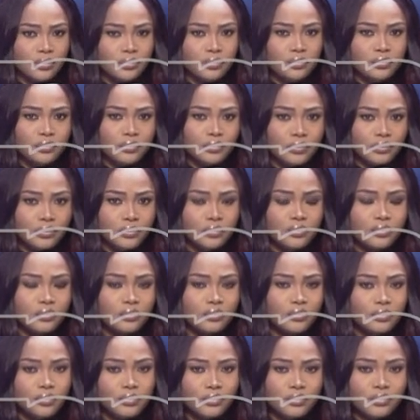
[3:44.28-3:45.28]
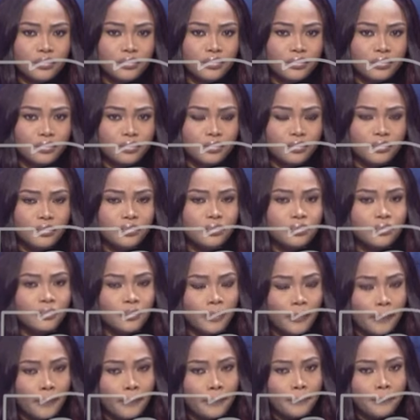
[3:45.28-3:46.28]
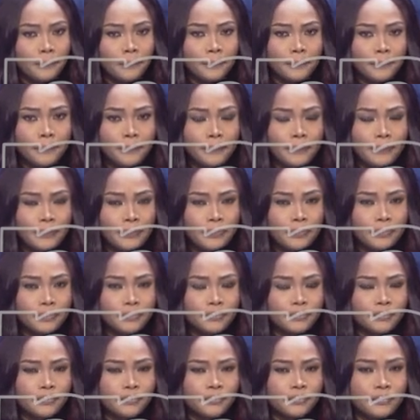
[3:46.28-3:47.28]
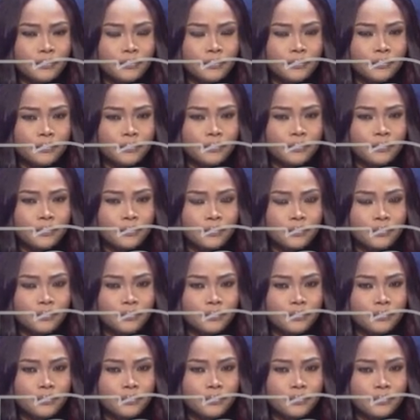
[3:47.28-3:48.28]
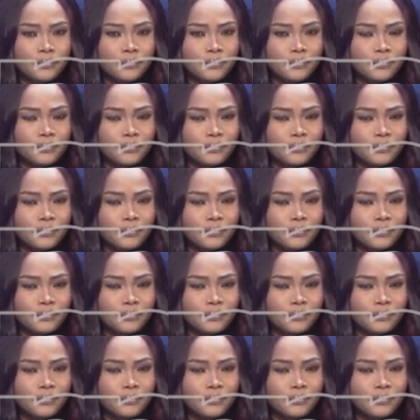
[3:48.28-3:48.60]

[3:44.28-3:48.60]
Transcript: Nothing is said.